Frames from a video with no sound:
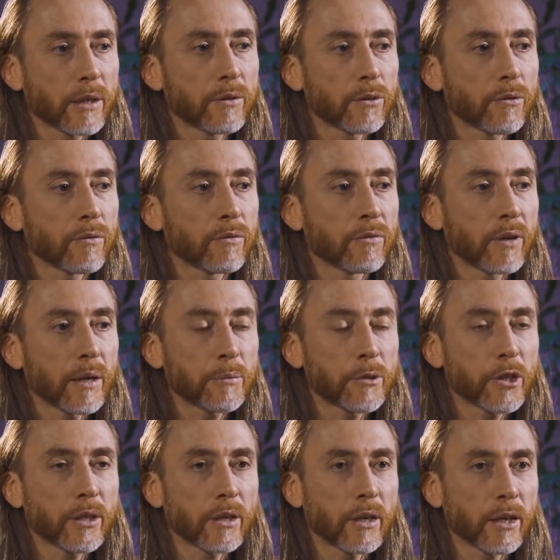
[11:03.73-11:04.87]
I'm talking
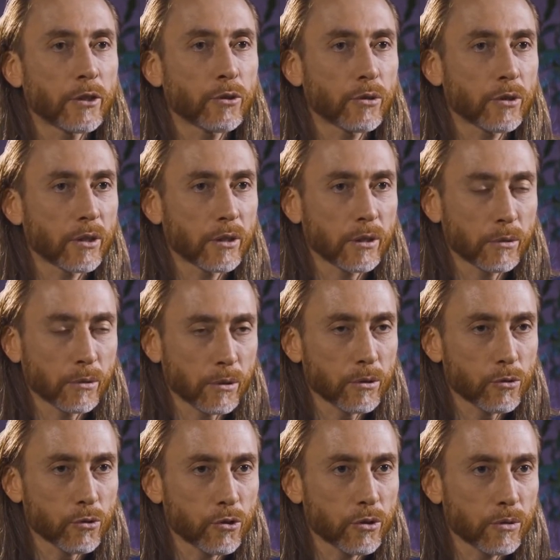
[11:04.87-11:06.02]
in general about
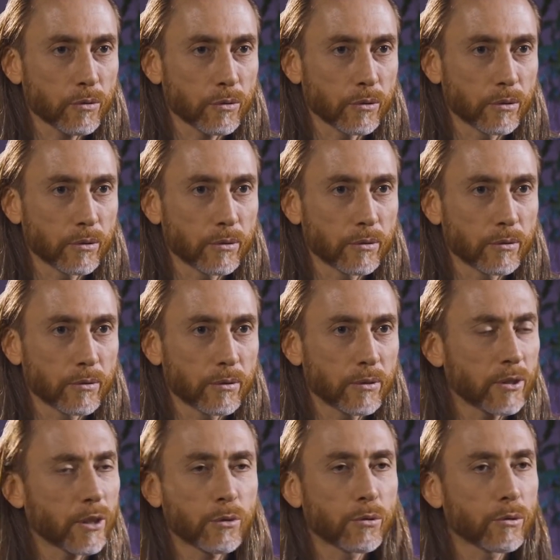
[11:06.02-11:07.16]
yoga, which is in
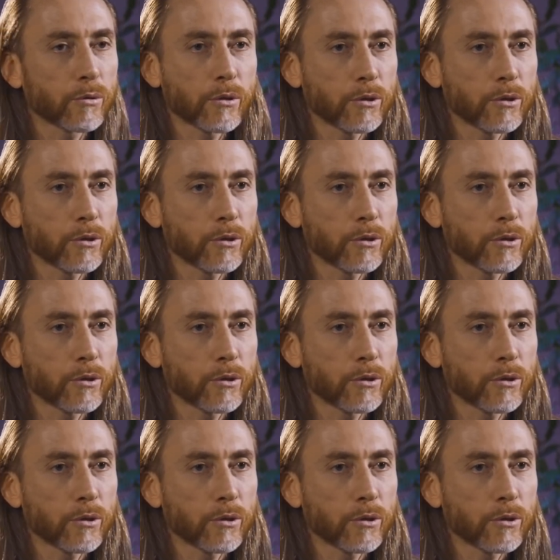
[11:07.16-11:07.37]
existence.